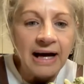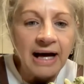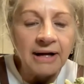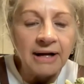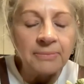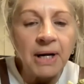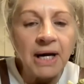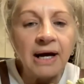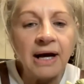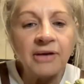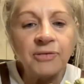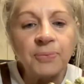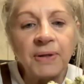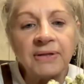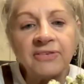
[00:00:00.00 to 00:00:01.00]
And my
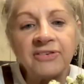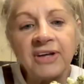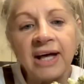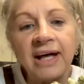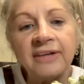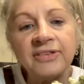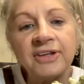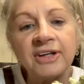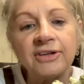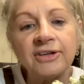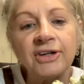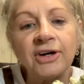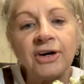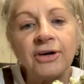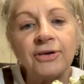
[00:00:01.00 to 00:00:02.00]
husband said that,
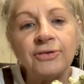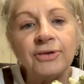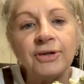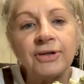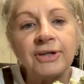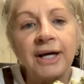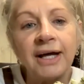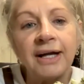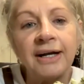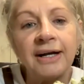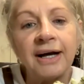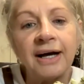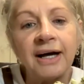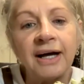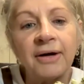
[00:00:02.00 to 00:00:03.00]
you know, you can,
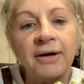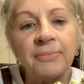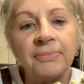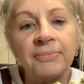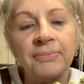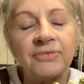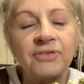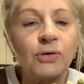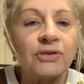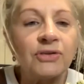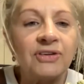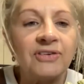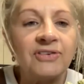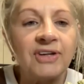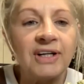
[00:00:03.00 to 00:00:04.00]
of course,
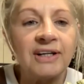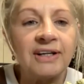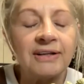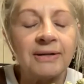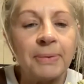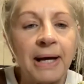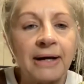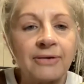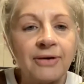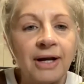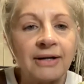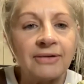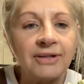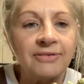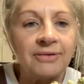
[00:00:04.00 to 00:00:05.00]
he's sitting in the
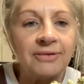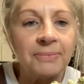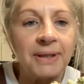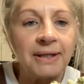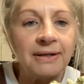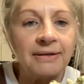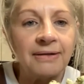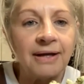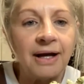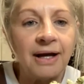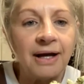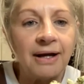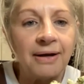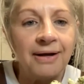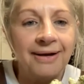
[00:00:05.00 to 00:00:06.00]
background giving me
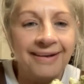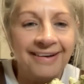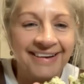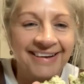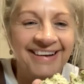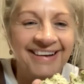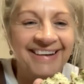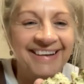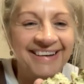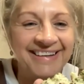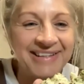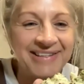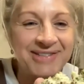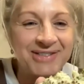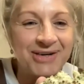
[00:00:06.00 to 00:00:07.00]

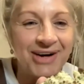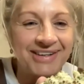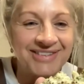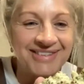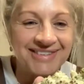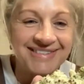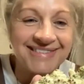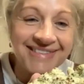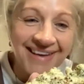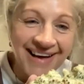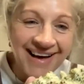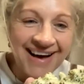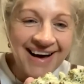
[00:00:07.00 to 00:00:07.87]
instructions.